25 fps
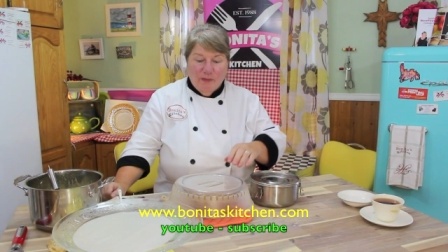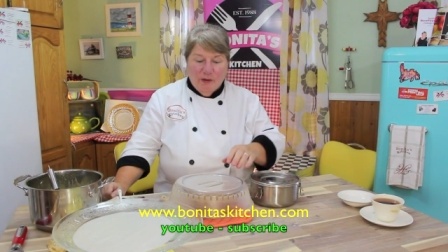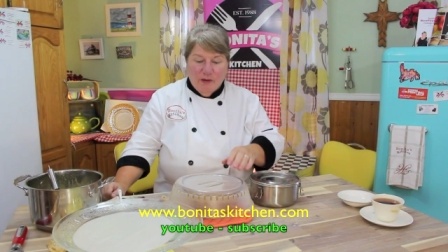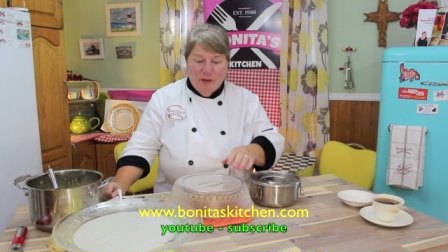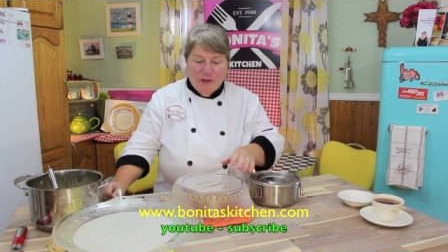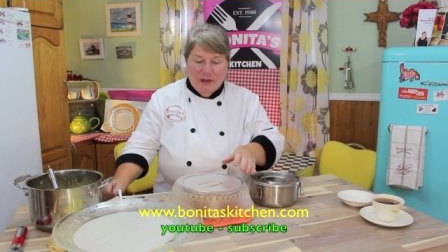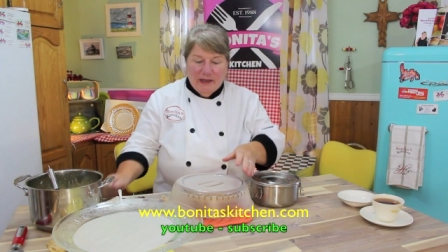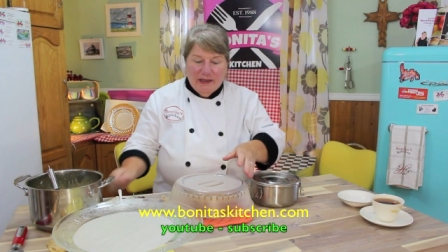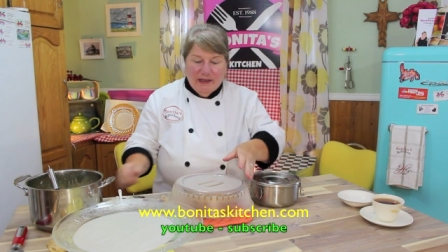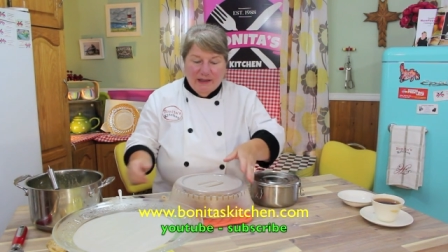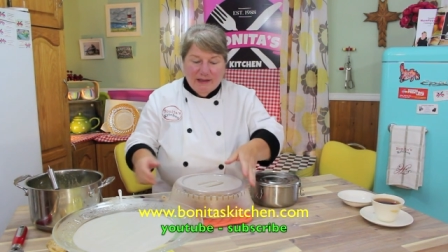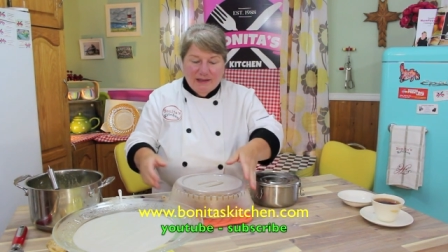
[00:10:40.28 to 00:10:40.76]

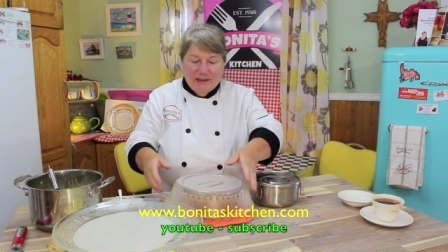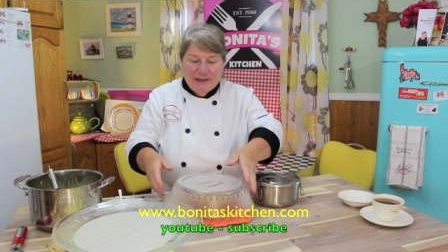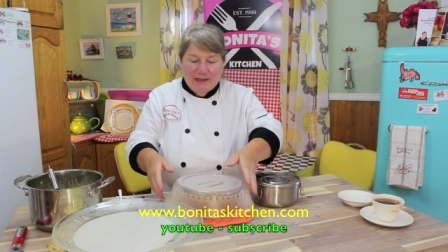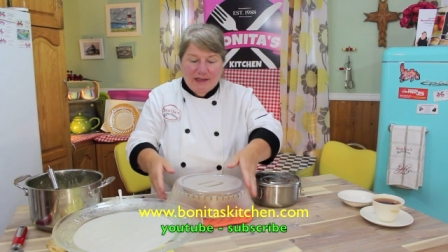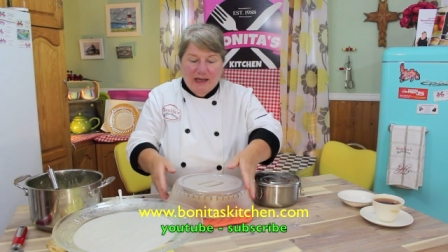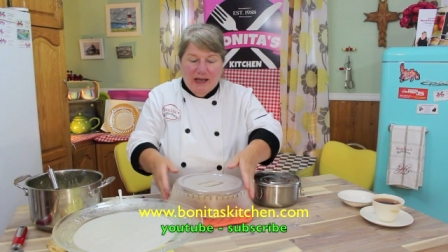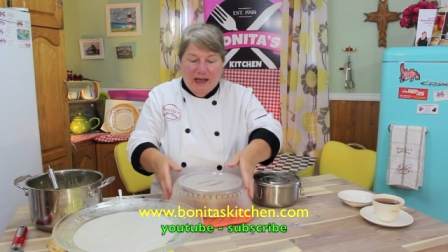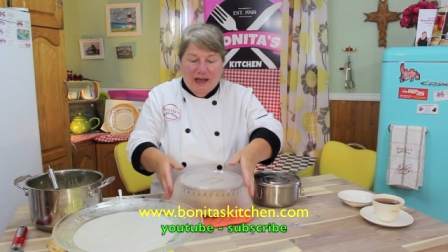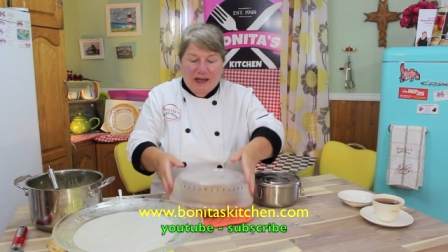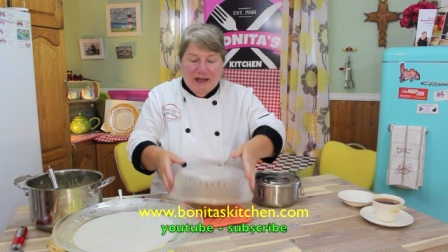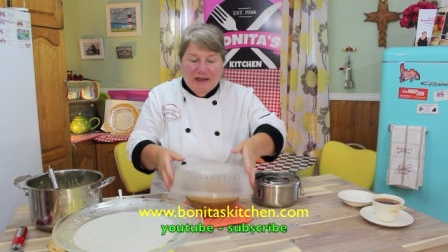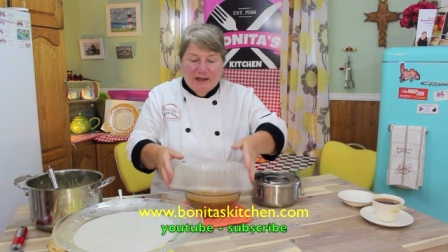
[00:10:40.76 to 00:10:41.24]

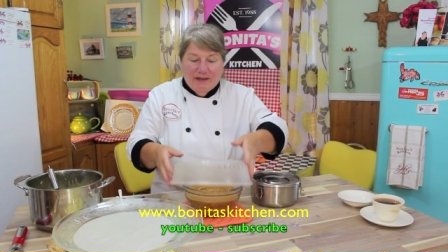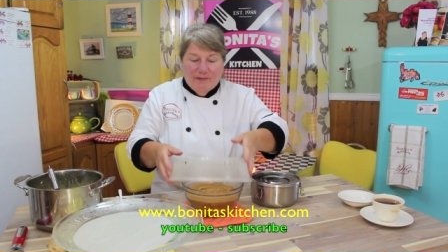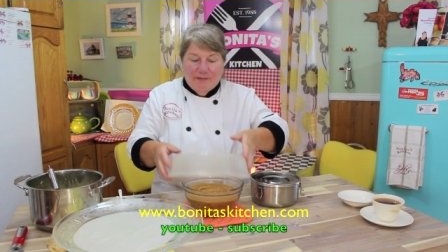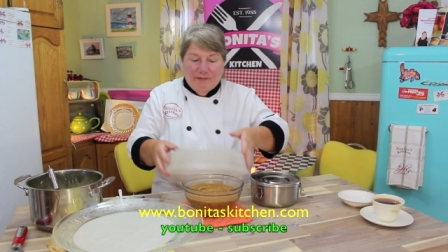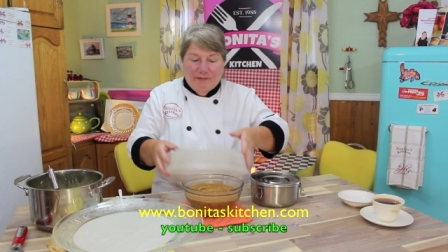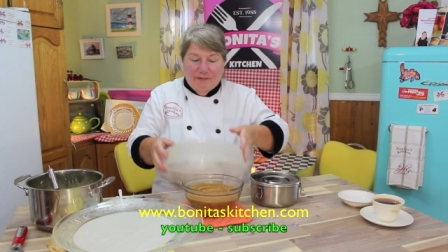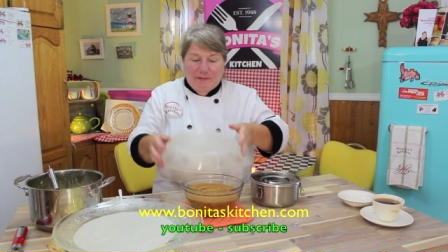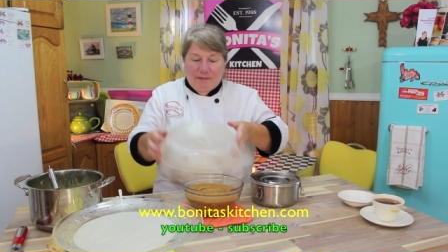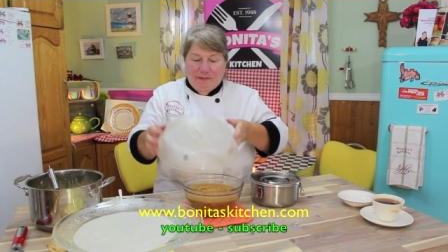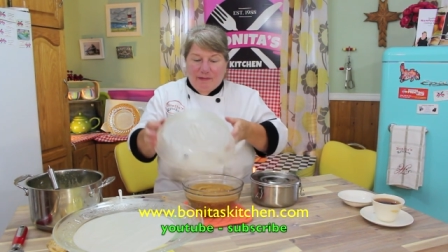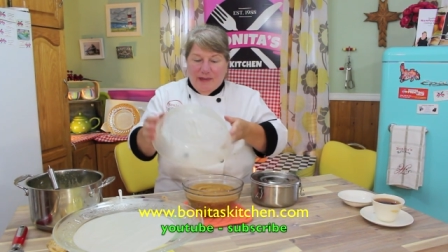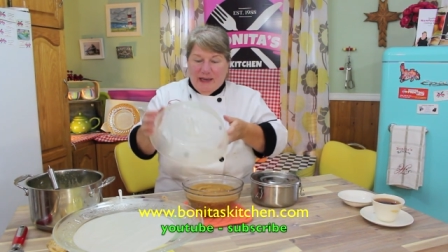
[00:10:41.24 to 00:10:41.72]
puddings
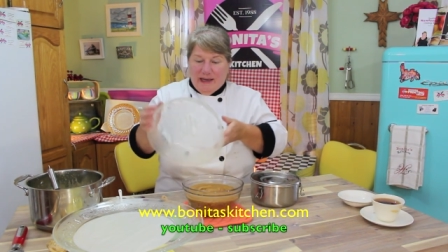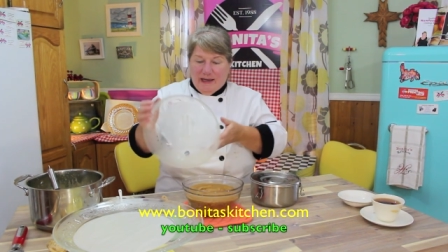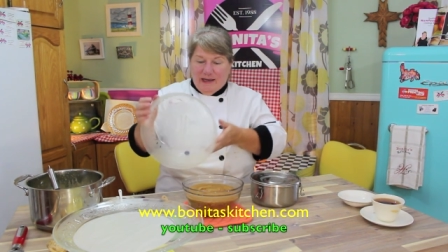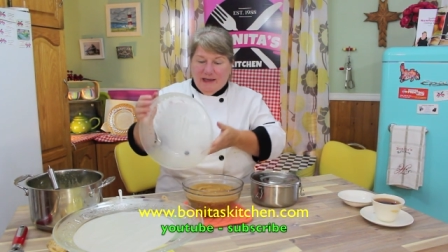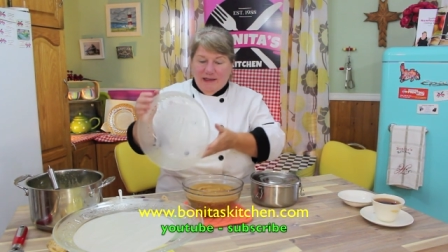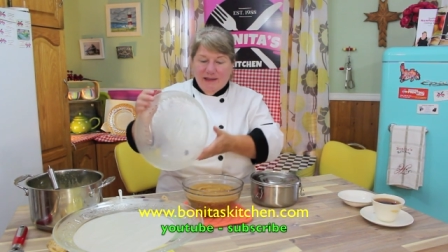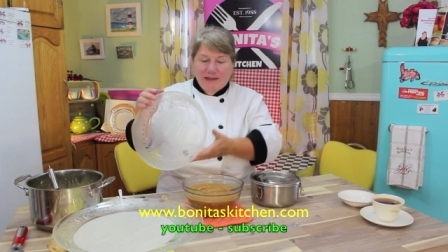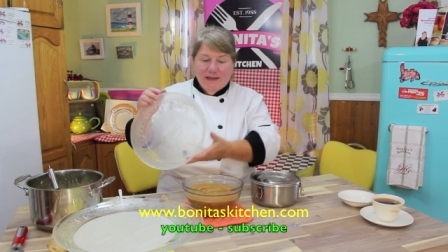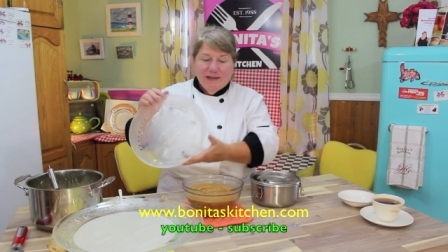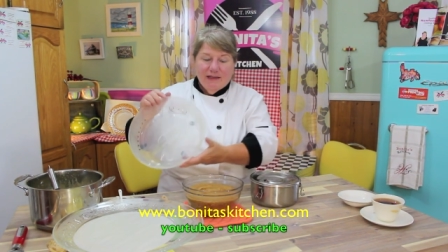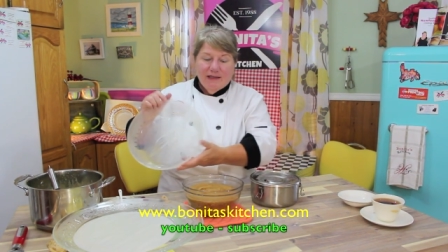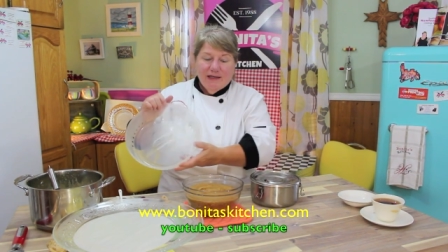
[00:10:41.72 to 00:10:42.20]

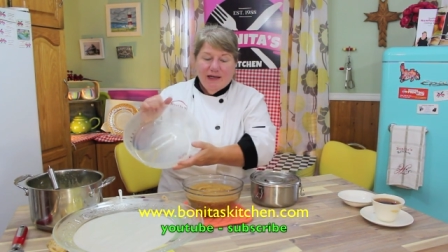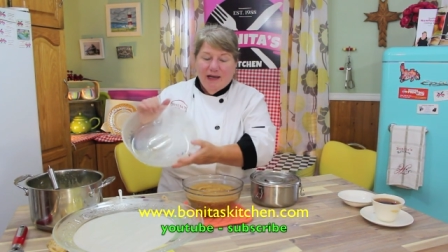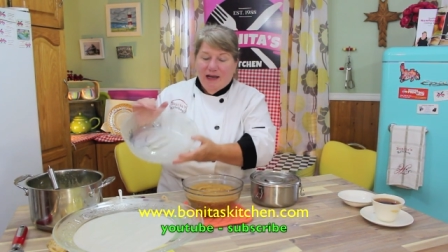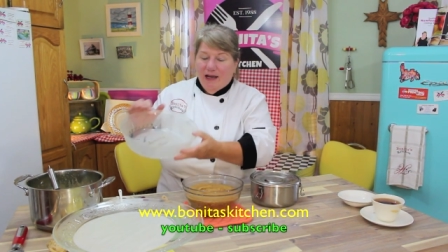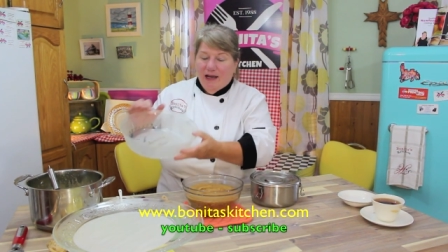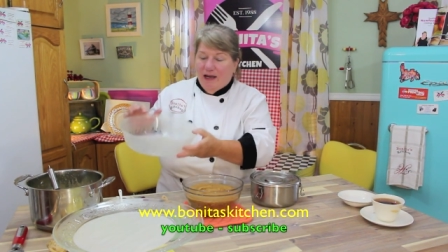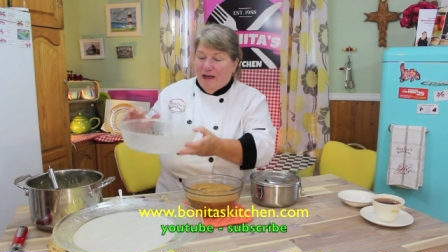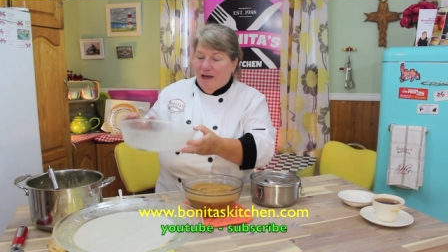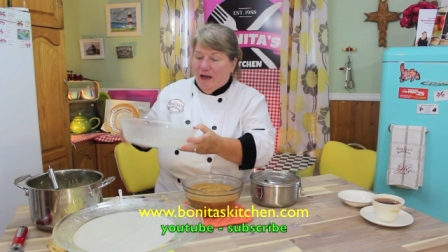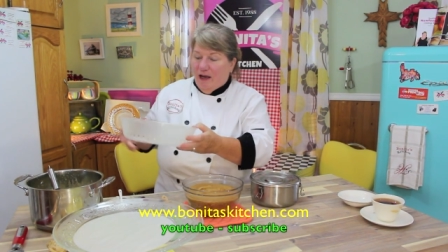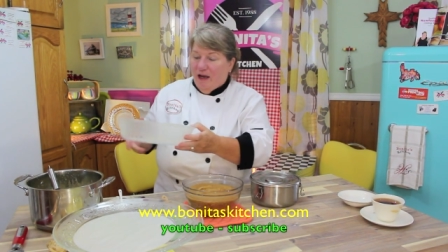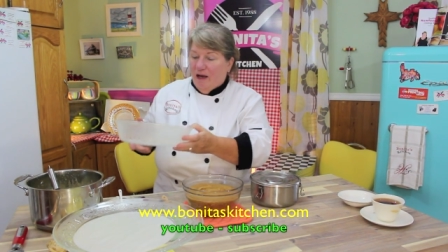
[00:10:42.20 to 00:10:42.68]
made.
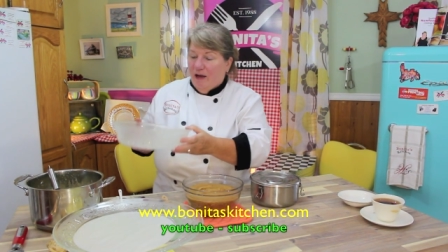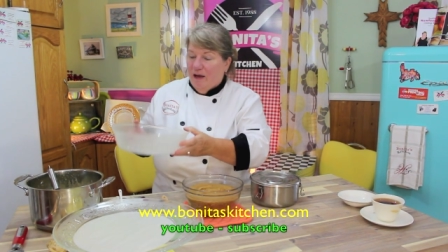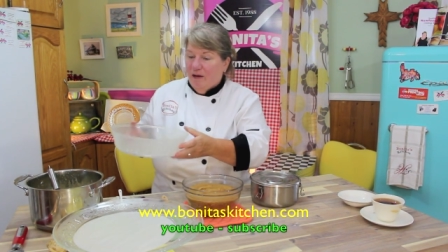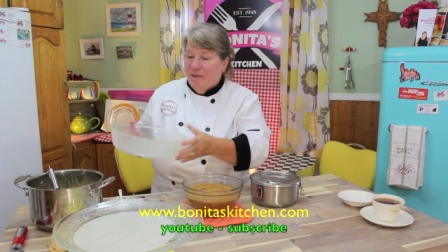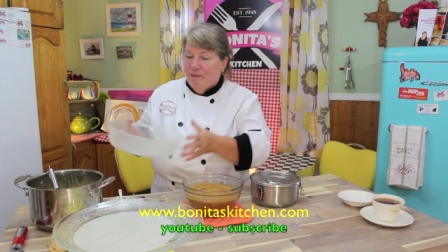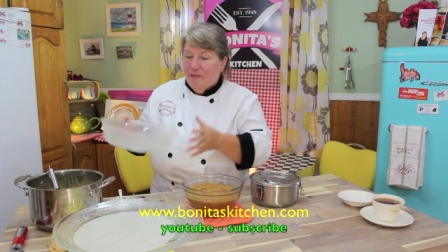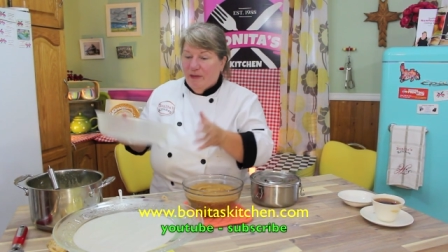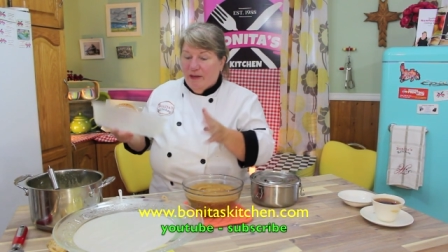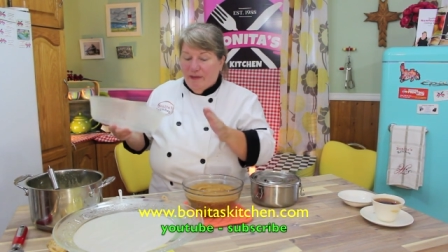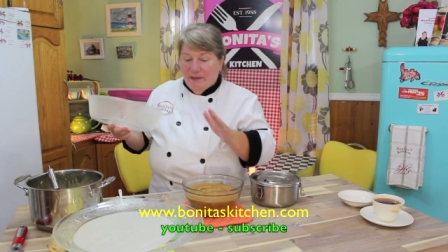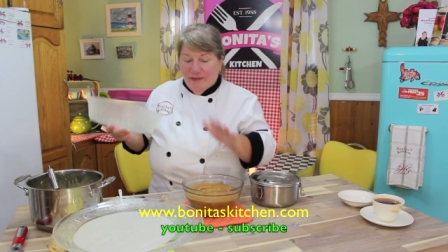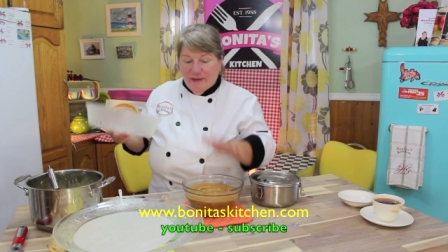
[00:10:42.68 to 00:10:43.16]

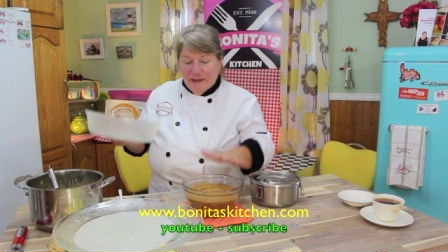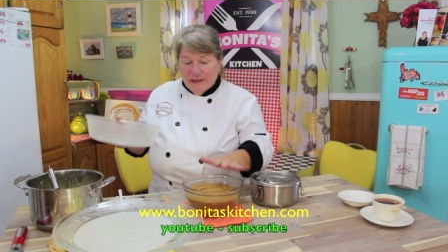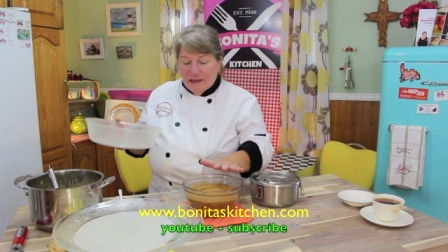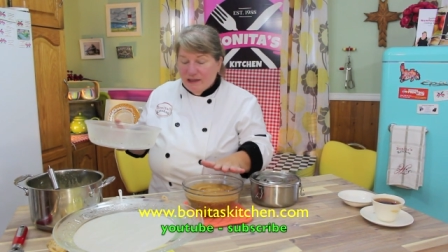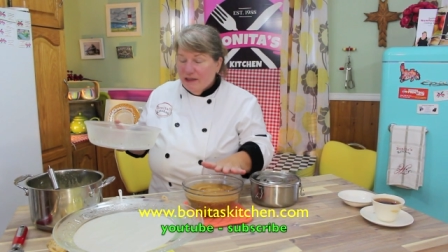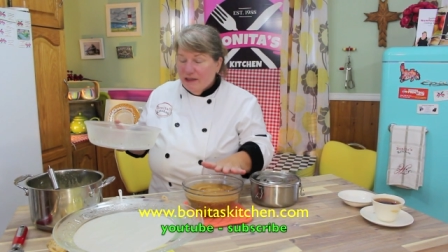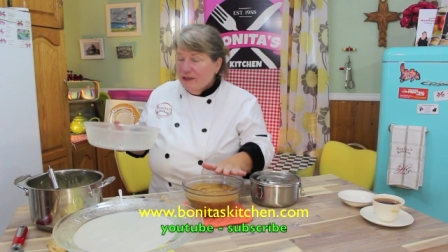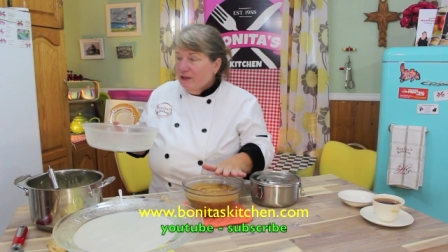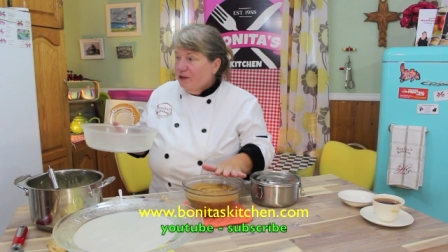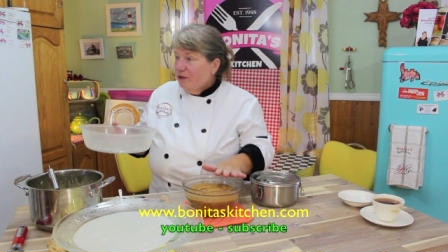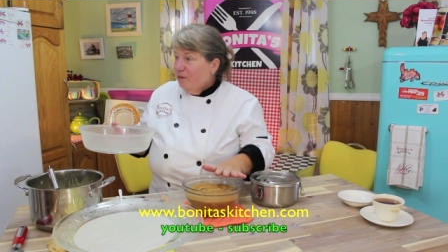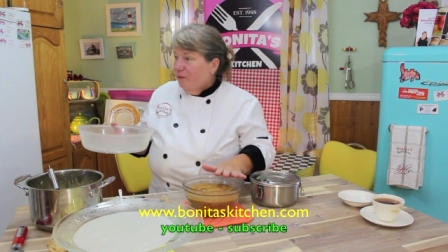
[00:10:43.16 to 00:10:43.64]
Um,
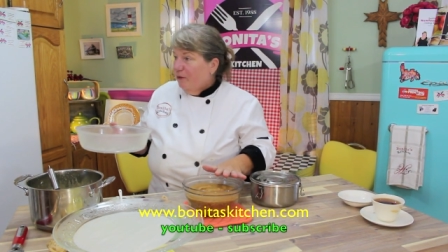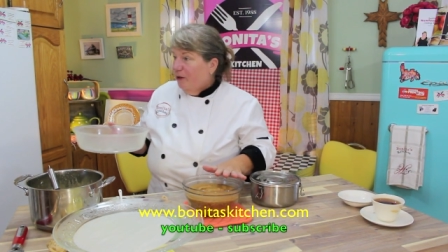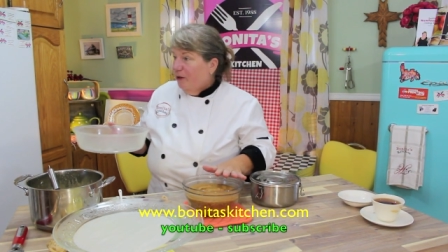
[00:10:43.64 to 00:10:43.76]
this is the